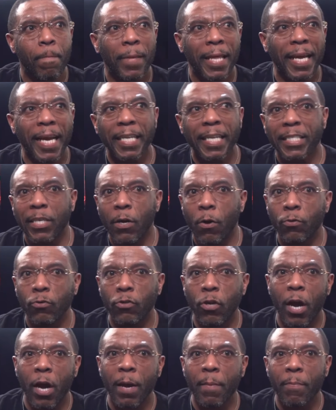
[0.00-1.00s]
Like I told
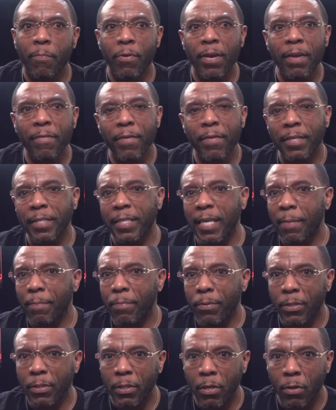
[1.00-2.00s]
y'all in previous
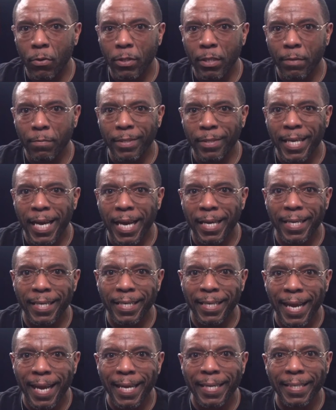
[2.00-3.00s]
episodes, it was kind of
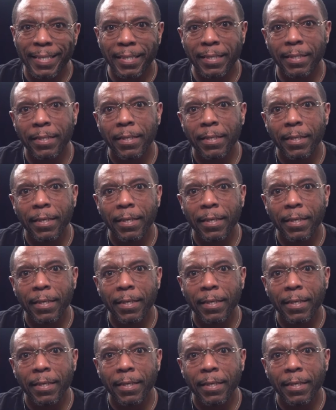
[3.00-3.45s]
nice.